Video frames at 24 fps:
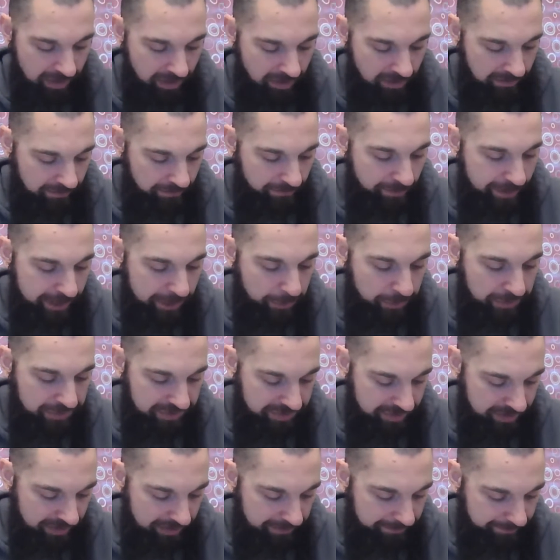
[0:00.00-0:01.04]

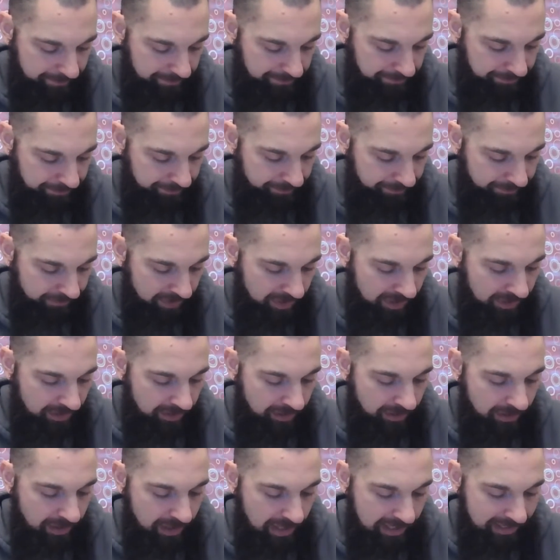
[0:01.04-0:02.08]
Frequency,
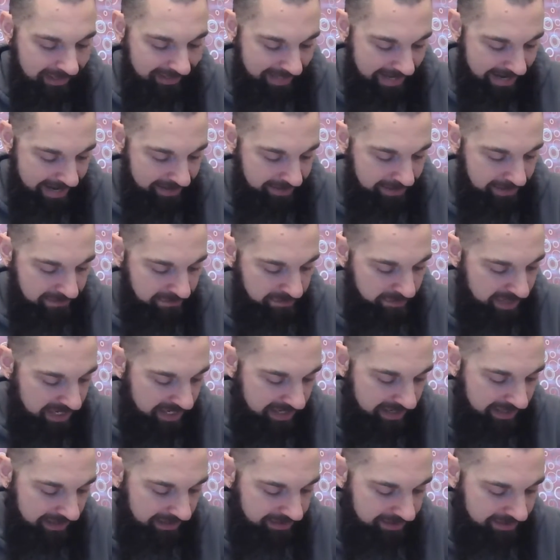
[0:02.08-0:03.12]
length of
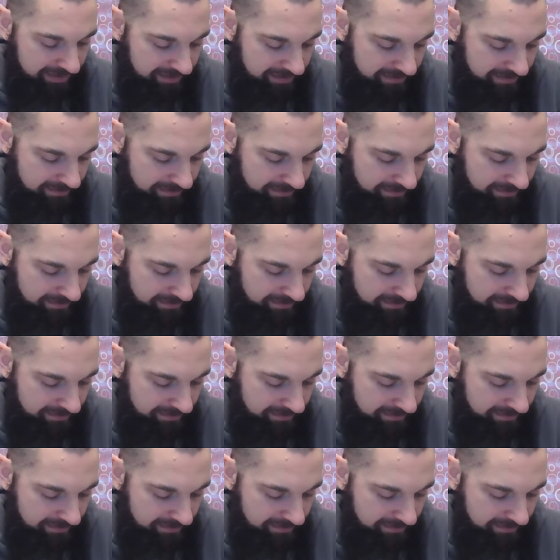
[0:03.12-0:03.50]
meetings,